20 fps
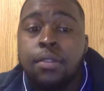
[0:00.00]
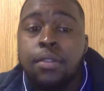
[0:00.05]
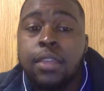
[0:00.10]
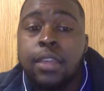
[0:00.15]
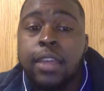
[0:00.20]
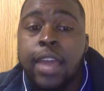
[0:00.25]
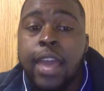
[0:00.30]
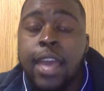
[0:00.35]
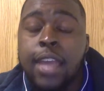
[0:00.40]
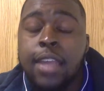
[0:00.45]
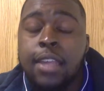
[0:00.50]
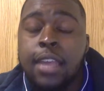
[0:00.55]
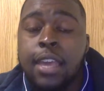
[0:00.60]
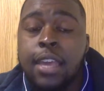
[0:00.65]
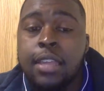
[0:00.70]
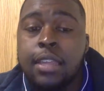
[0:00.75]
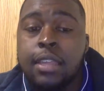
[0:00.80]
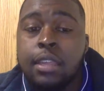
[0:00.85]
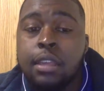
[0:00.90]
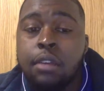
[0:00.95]
The
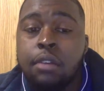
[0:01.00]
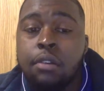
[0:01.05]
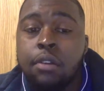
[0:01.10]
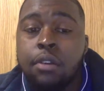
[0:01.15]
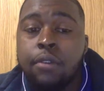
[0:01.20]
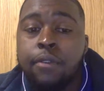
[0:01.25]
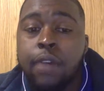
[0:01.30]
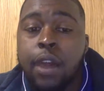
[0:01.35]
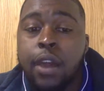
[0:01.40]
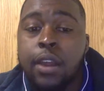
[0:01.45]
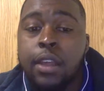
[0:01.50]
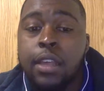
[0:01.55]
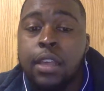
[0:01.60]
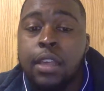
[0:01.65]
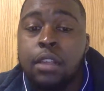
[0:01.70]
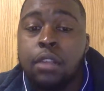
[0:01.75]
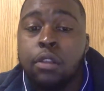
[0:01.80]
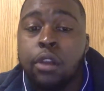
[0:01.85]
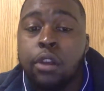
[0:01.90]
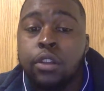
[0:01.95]
Cascades Sierra Nevada
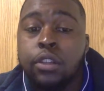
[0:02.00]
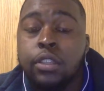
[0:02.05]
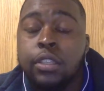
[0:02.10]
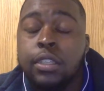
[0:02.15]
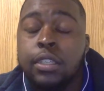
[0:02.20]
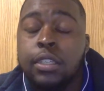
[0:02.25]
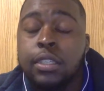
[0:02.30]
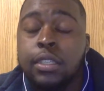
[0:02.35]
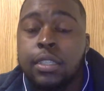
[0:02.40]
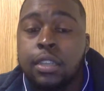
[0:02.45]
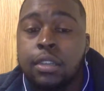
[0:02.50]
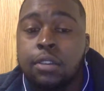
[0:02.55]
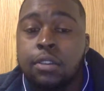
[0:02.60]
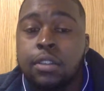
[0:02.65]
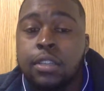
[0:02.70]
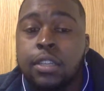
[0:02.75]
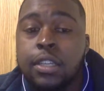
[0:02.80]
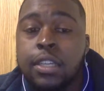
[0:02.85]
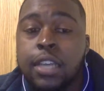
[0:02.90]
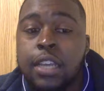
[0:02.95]
is largely
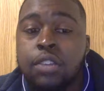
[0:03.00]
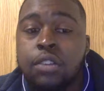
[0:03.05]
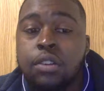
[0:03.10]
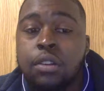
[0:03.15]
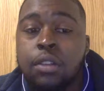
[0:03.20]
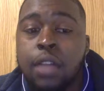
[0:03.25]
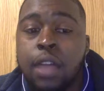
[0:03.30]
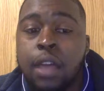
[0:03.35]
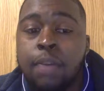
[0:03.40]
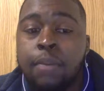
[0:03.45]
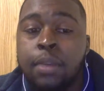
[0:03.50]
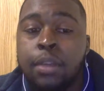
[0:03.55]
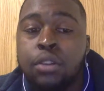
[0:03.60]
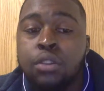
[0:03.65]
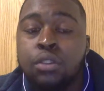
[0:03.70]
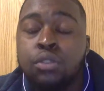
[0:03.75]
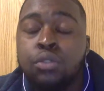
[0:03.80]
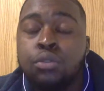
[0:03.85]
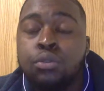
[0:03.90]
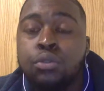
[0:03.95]
considered the desert climate
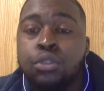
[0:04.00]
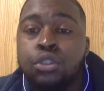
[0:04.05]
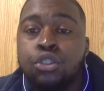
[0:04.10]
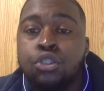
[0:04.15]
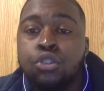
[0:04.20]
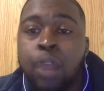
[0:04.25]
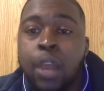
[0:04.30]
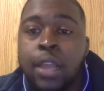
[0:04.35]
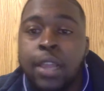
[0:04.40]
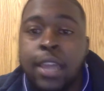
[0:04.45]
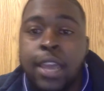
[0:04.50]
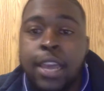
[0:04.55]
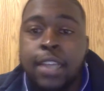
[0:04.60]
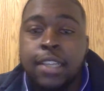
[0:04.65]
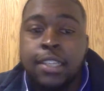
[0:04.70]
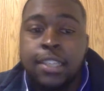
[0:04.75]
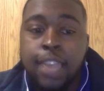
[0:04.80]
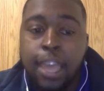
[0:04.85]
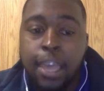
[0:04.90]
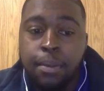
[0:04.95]
due to its dry
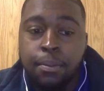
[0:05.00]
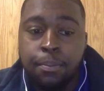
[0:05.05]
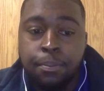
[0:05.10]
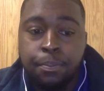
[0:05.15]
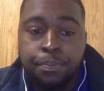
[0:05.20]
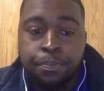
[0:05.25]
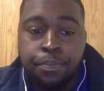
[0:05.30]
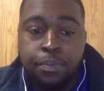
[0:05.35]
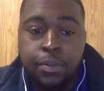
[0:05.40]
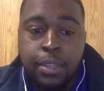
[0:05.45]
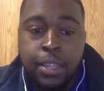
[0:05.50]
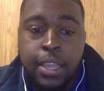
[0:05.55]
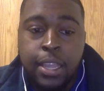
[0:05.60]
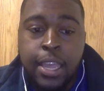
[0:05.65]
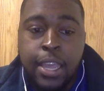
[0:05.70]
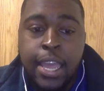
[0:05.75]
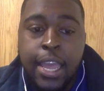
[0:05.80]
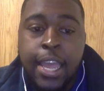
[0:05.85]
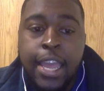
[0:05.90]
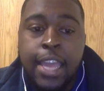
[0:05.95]
landscape.
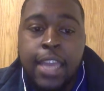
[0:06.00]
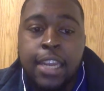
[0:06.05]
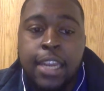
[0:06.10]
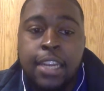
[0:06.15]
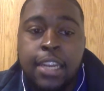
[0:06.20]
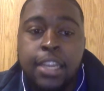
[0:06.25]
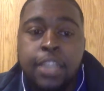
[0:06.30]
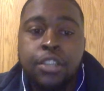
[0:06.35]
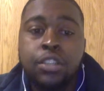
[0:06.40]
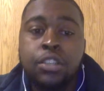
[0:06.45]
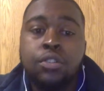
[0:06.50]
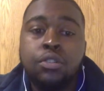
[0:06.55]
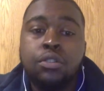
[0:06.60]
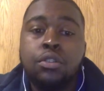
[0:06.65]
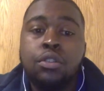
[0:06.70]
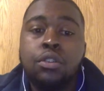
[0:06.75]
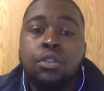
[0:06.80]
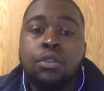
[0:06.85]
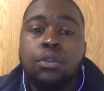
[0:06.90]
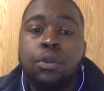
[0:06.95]
In addition
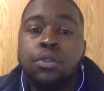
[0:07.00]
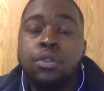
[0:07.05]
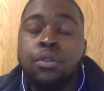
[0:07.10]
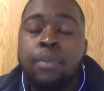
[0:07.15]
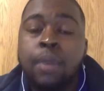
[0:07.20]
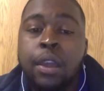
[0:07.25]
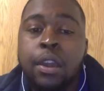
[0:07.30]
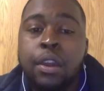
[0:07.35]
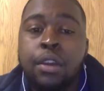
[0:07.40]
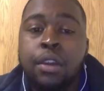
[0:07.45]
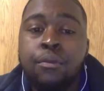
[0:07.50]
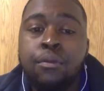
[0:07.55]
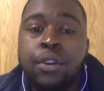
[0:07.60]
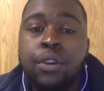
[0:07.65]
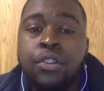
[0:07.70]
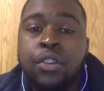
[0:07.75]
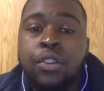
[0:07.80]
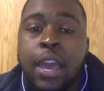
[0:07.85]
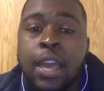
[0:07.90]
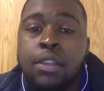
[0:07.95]
to the North American
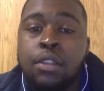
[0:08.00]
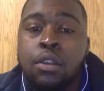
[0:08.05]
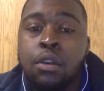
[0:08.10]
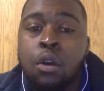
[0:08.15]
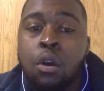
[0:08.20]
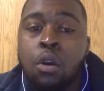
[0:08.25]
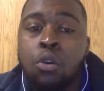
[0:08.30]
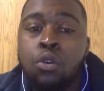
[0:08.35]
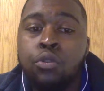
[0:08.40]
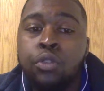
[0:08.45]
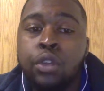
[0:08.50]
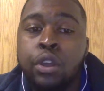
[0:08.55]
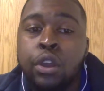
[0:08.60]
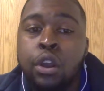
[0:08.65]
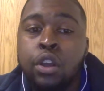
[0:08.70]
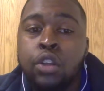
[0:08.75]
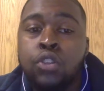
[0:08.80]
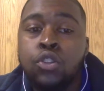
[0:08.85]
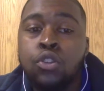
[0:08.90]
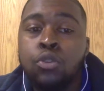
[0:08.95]
region as a whole, there
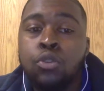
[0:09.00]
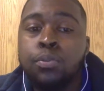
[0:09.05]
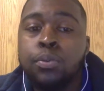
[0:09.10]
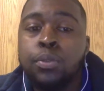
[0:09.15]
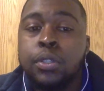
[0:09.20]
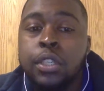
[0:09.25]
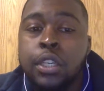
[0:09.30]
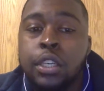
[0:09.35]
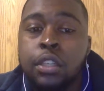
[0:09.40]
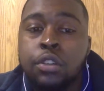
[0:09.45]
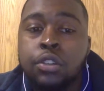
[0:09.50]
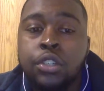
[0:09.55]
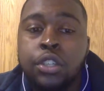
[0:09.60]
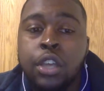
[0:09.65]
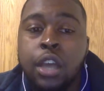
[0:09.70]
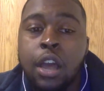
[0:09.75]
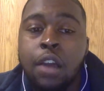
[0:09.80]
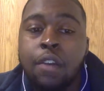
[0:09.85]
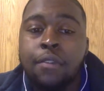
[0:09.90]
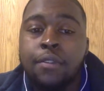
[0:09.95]
are two particular
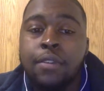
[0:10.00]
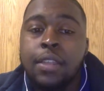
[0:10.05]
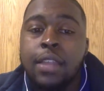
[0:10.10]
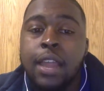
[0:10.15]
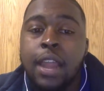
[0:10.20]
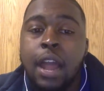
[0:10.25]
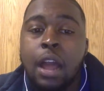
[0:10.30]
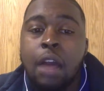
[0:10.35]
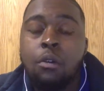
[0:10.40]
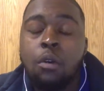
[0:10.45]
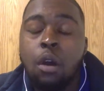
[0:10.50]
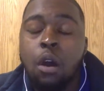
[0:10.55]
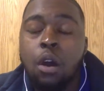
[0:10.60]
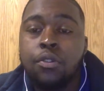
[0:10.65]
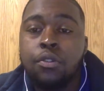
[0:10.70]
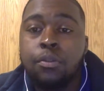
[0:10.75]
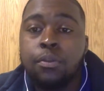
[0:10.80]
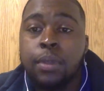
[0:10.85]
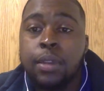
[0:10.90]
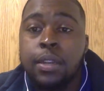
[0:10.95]
geographies that I will
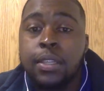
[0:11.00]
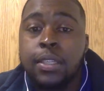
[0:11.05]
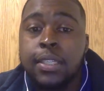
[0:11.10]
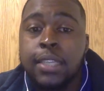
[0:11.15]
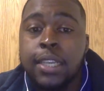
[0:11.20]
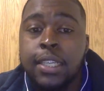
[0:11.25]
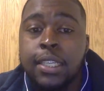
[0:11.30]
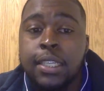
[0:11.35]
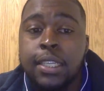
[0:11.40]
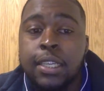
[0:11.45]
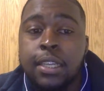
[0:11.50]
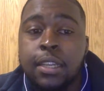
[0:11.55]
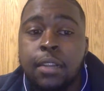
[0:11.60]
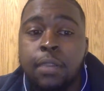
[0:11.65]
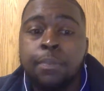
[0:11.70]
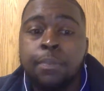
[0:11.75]
also be discussing.